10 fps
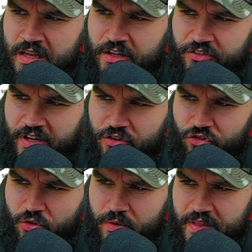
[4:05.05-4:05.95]

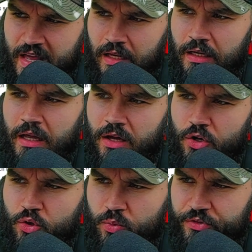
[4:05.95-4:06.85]
Stenstur the Elder,
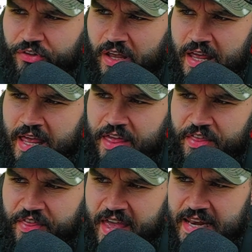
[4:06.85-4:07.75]
who was
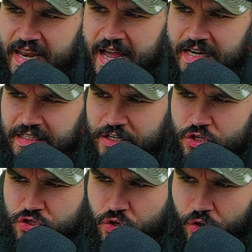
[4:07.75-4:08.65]
then at
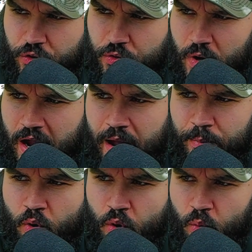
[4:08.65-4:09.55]
Turku
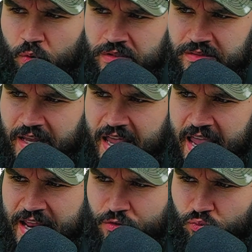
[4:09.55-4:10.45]
Abo, was
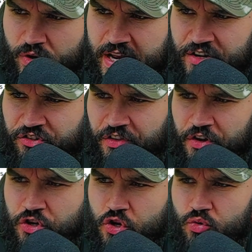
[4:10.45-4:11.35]
enraged at the
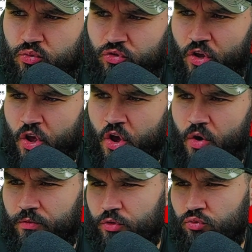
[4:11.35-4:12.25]
news
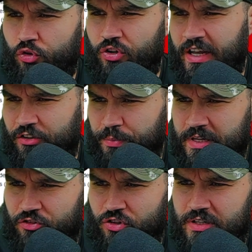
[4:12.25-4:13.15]
of the Russian
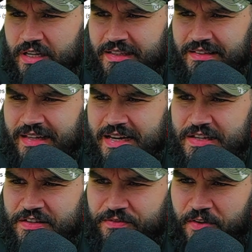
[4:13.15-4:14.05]
expedition and sent
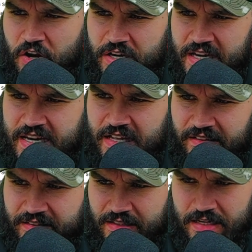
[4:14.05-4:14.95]
Svante
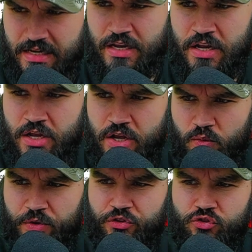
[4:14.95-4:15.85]
Nilsson
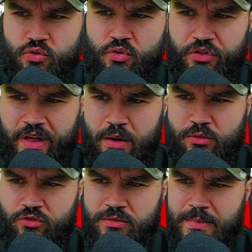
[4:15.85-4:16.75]
with
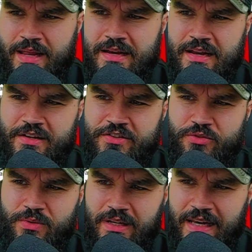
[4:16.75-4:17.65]
2,000 men
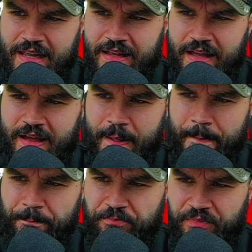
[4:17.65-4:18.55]
to
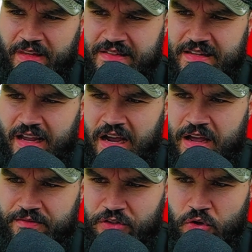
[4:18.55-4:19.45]
take
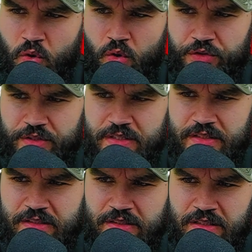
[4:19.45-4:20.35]
Ivangord,
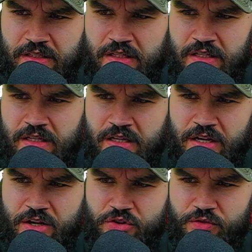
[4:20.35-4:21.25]

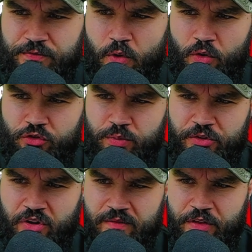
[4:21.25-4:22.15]
a new fortress which
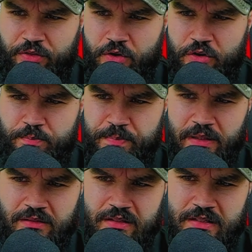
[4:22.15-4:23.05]
Ivan III had
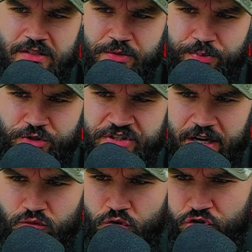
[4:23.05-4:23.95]
built to protect
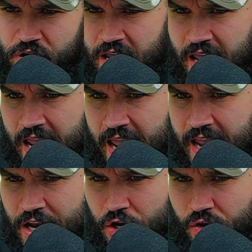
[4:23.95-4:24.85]
Russia
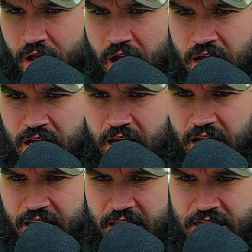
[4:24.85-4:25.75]
Ingria
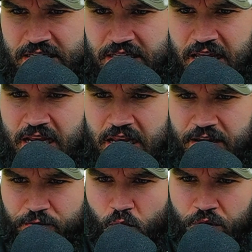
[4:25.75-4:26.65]
against
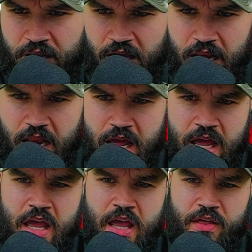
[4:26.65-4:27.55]
Livonian.
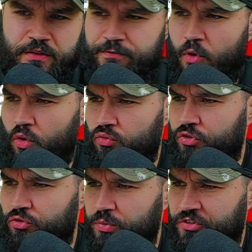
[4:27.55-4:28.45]
The
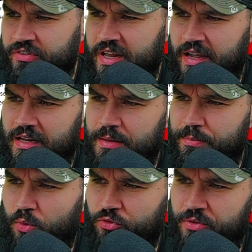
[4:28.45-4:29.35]
fortress was taken,
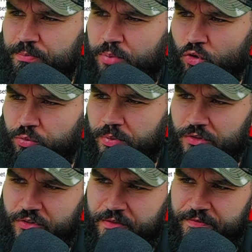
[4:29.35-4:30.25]
but was impossible
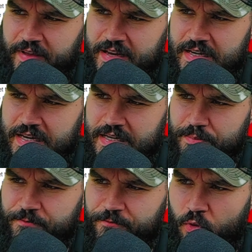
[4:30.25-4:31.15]
to defend it
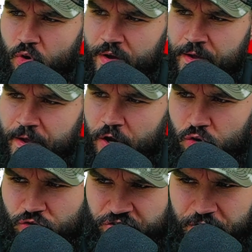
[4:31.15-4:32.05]
for a
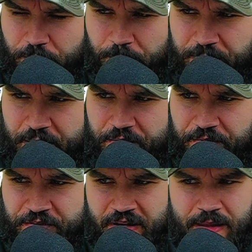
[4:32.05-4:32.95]
considerable period
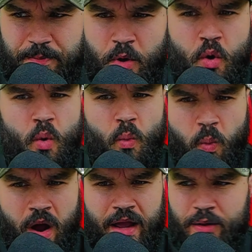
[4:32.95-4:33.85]
of time.
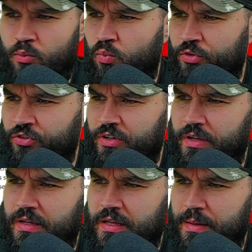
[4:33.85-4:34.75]
Why was it
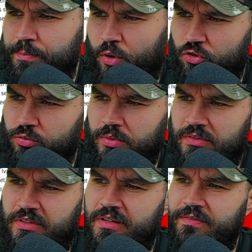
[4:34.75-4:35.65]
impossible
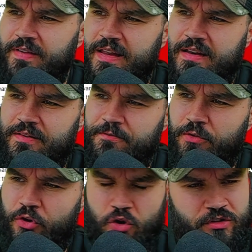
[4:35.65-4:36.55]
to defend for
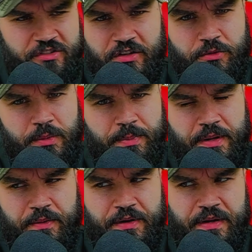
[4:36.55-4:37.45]
a considerable
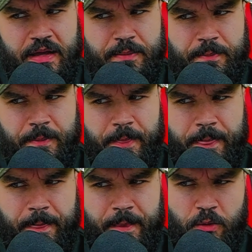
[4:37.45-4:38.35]
period of time?
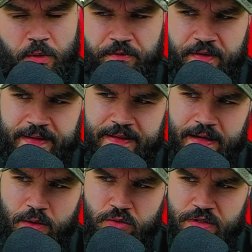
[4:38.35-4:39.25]
I want to find that
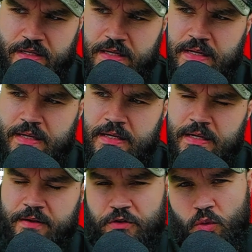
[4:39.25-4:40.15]
out.
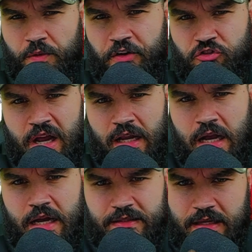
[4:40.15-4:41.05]
If you know in the chat,
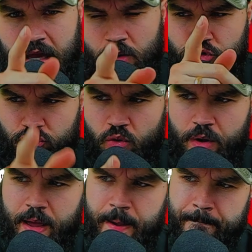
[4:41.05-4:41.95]
guys, let us know,
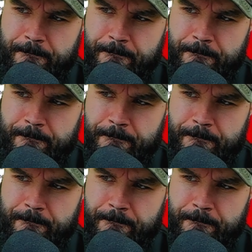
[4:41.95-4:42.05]
yeah?